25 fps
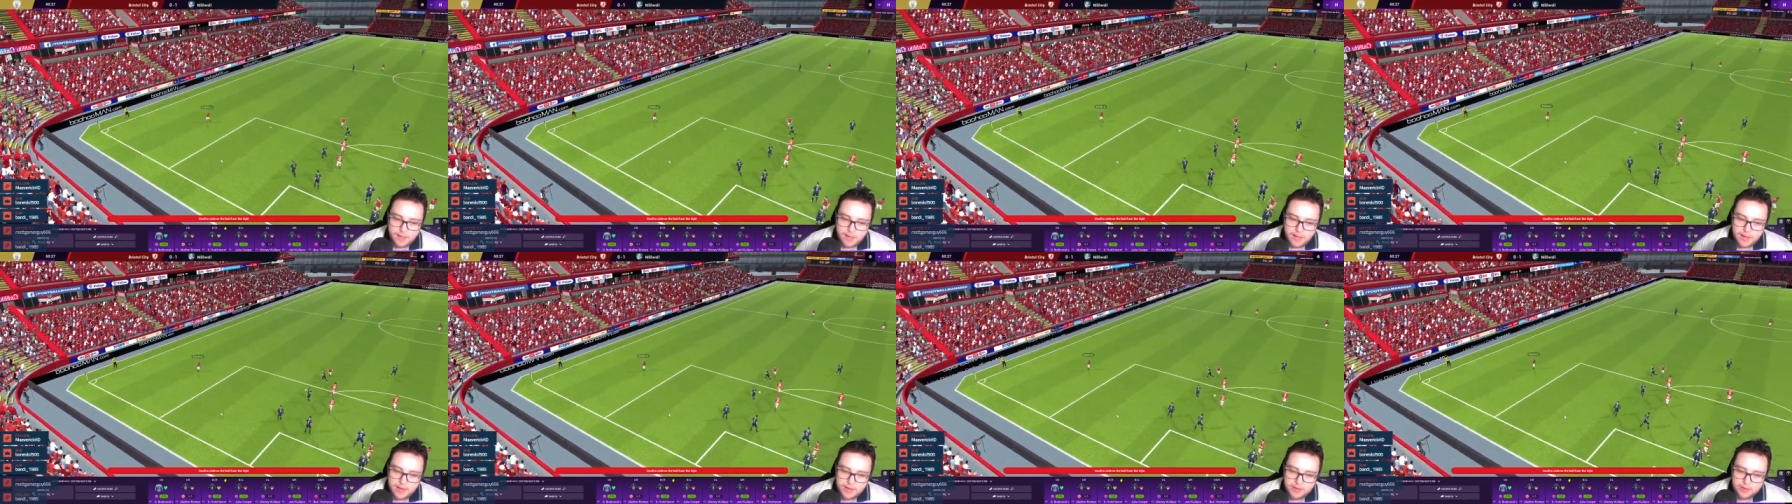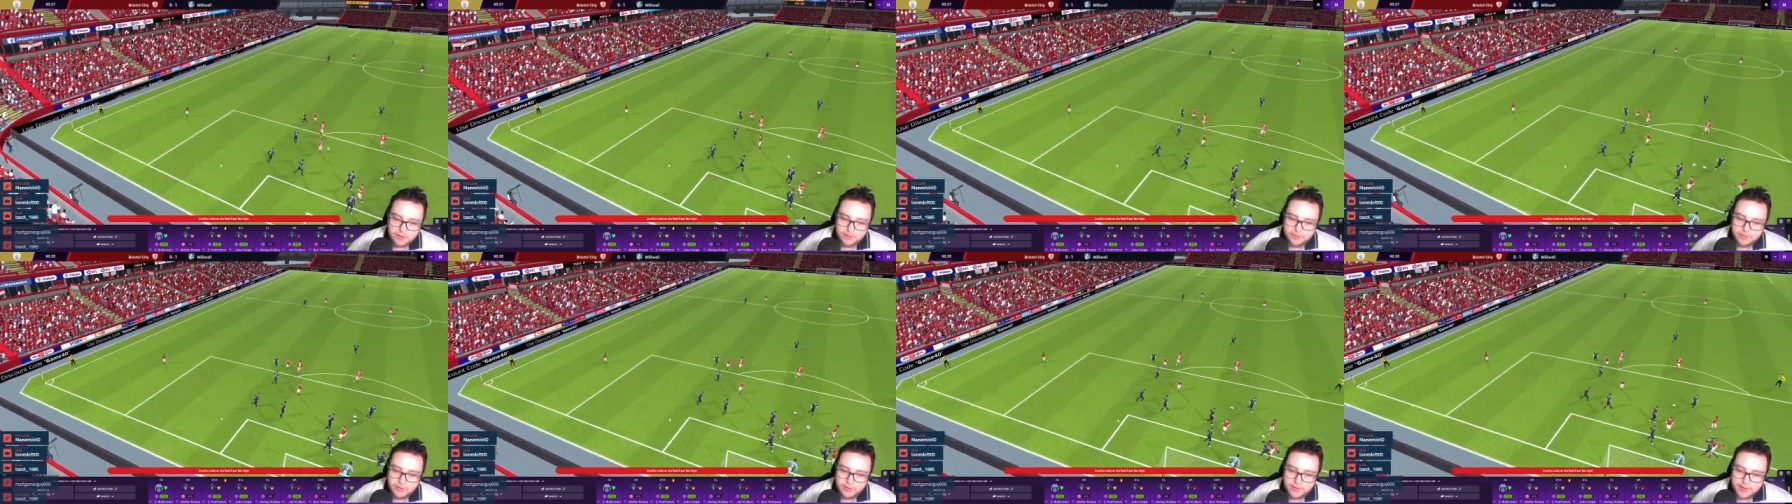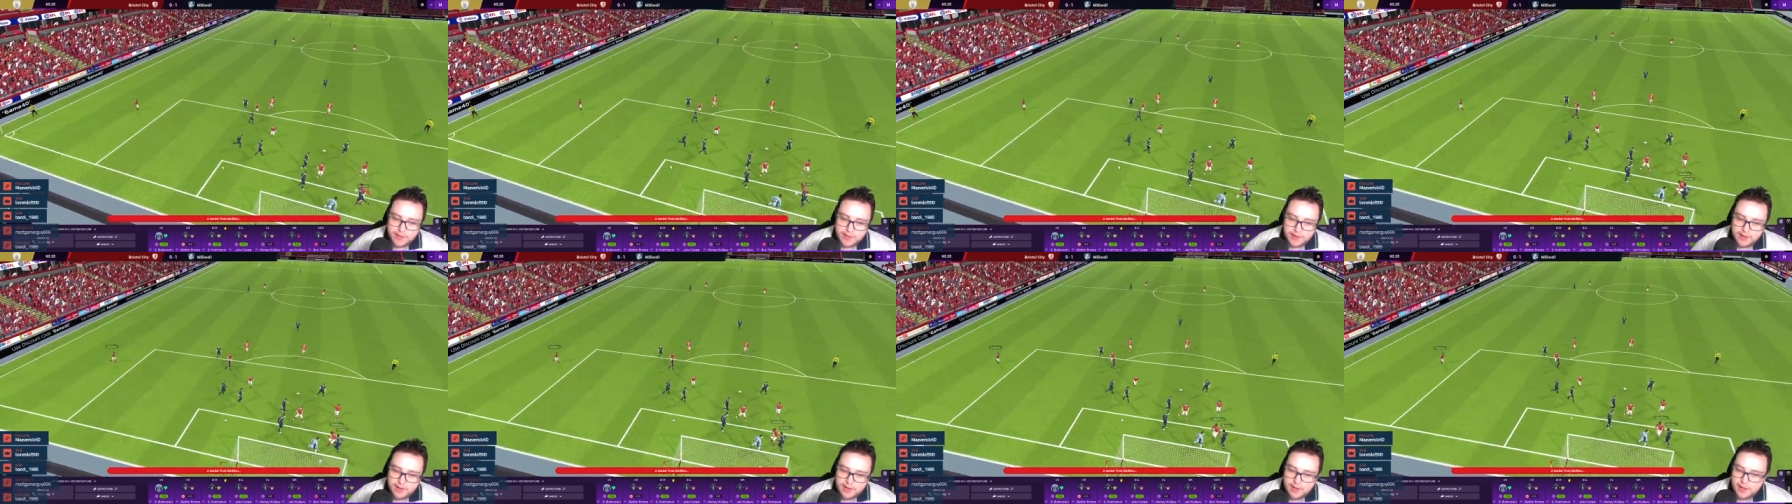I could have done
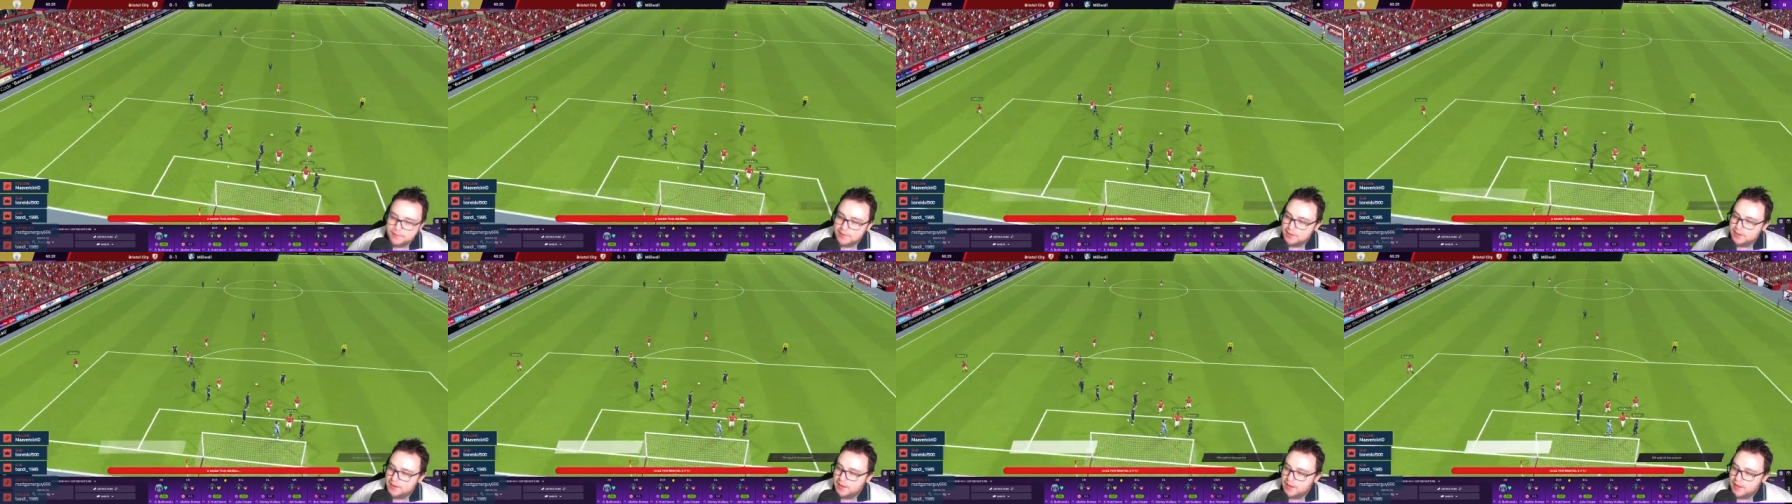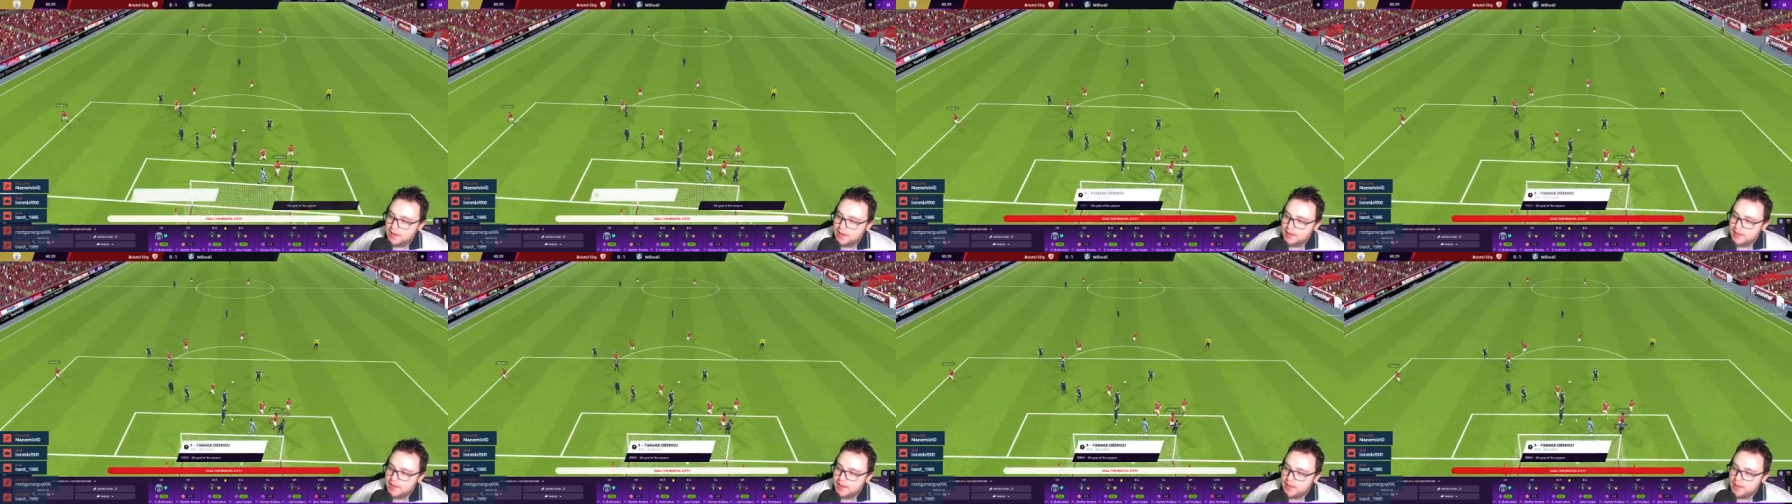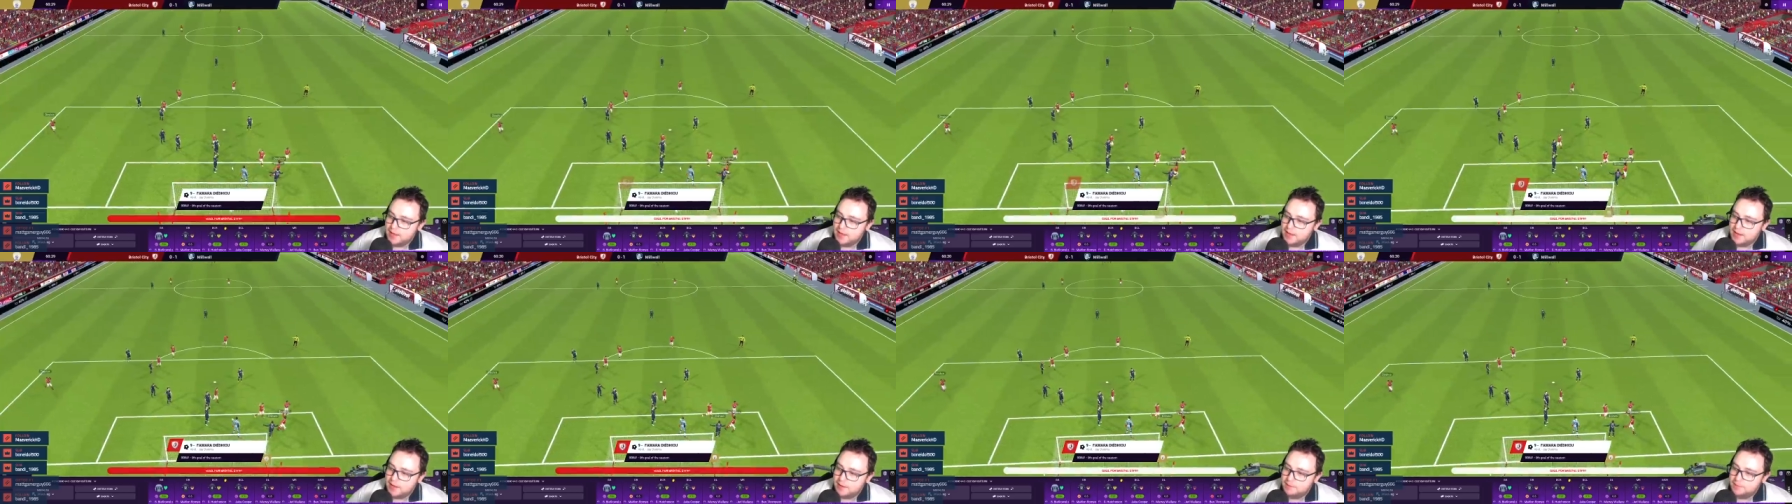that and I'm in
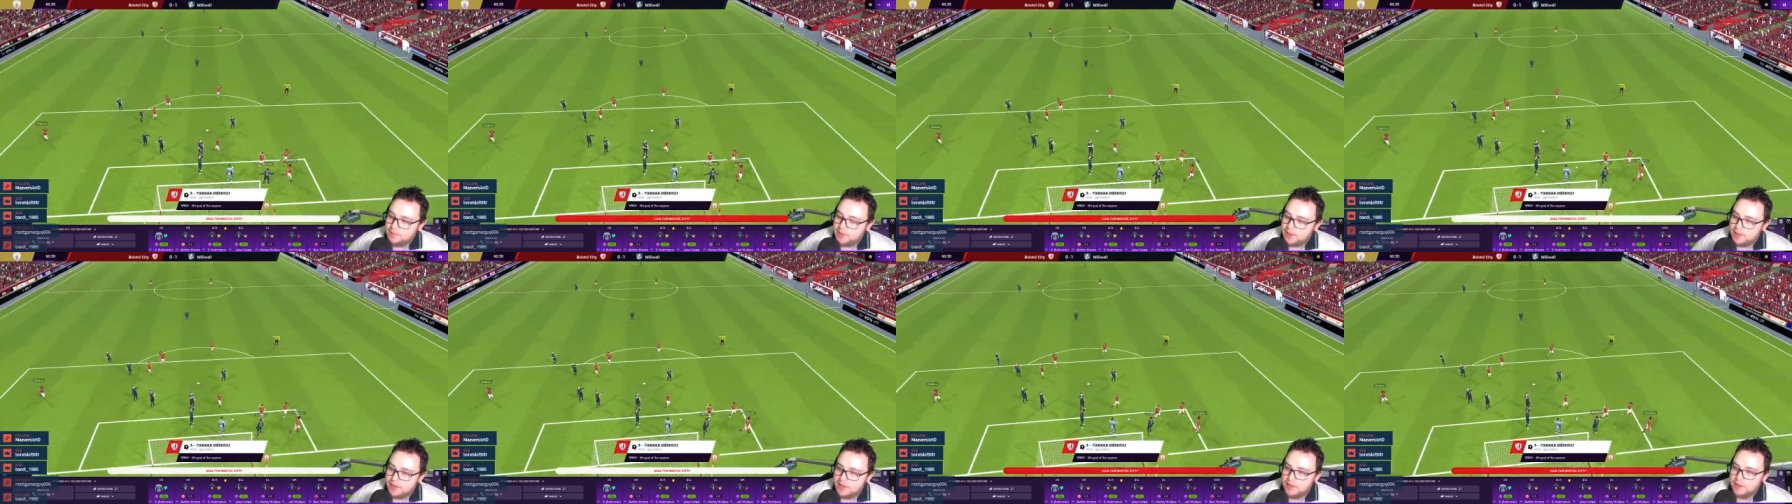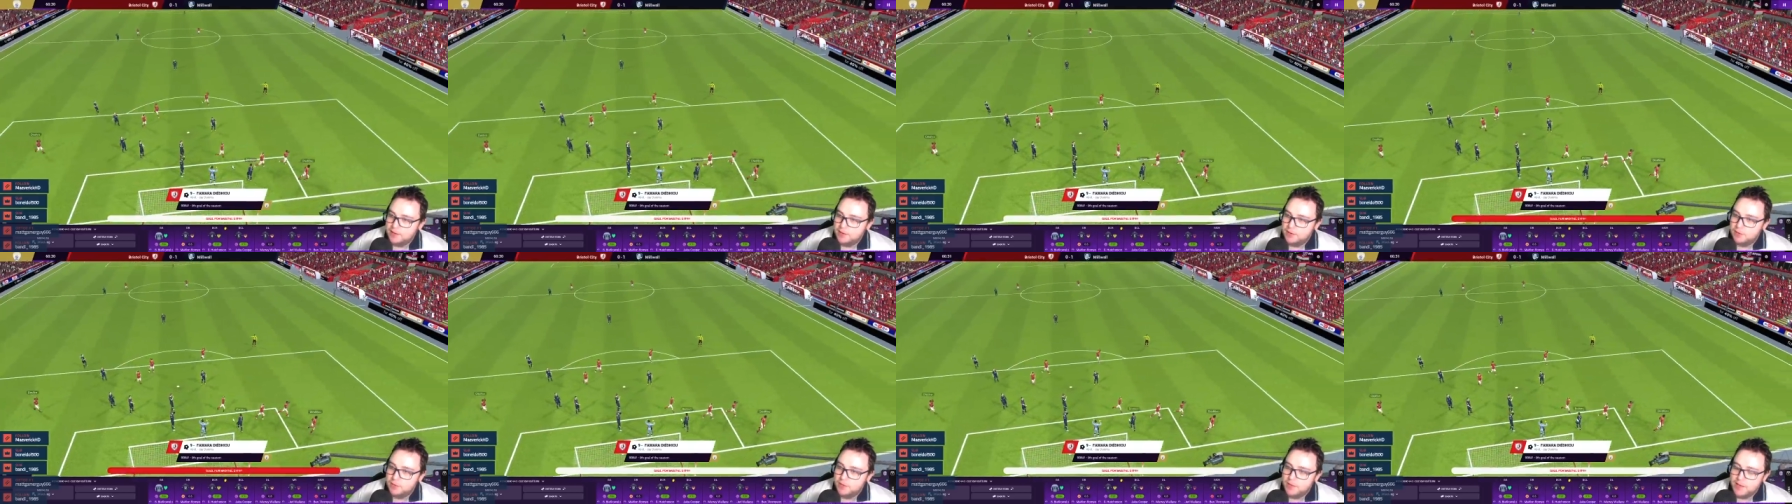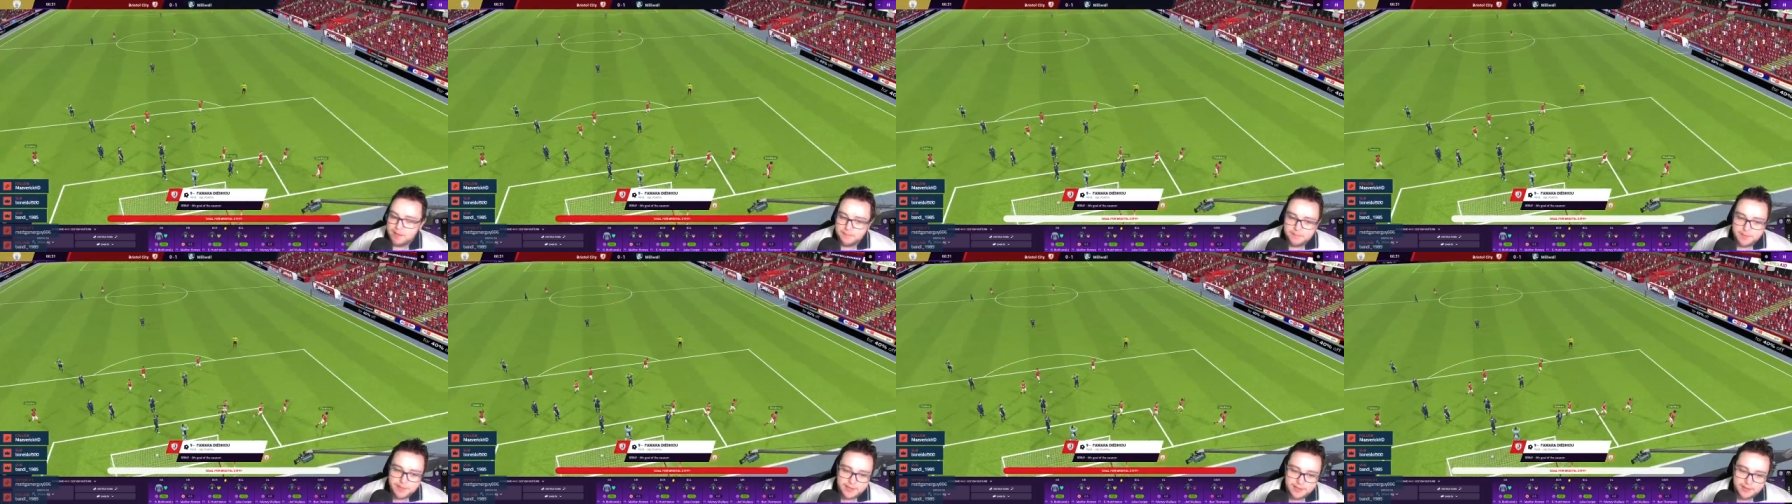AARP. I don't know what
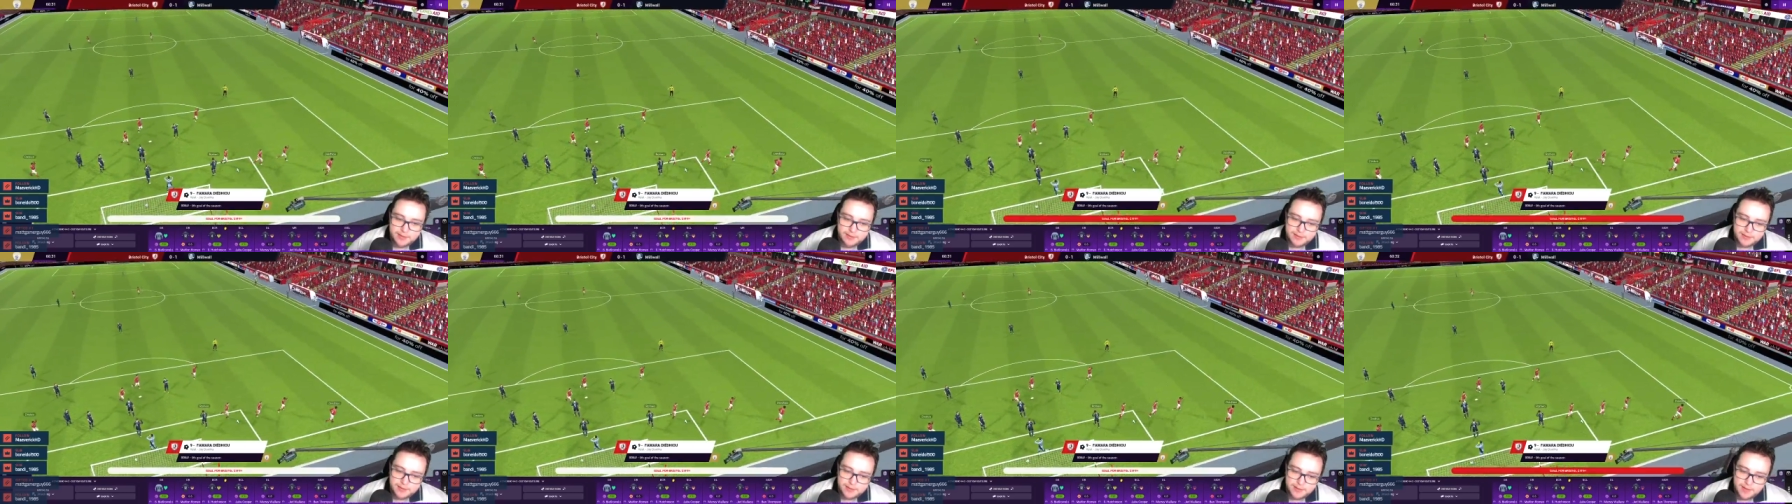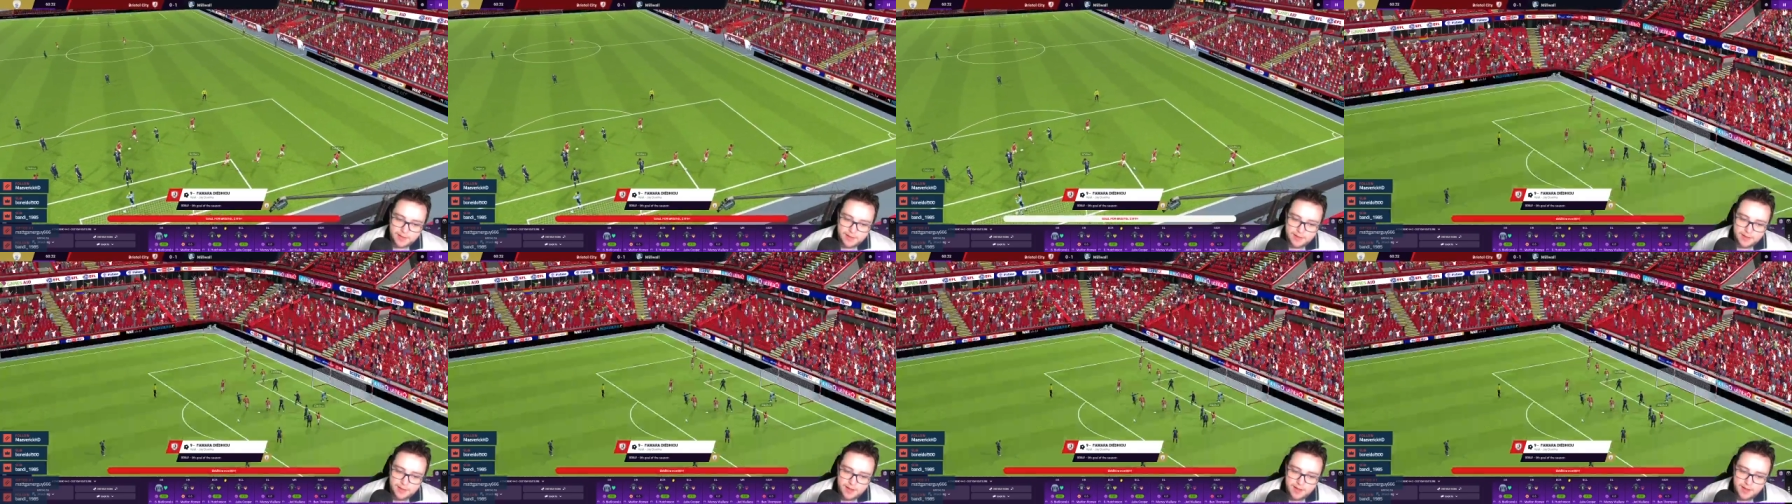that means.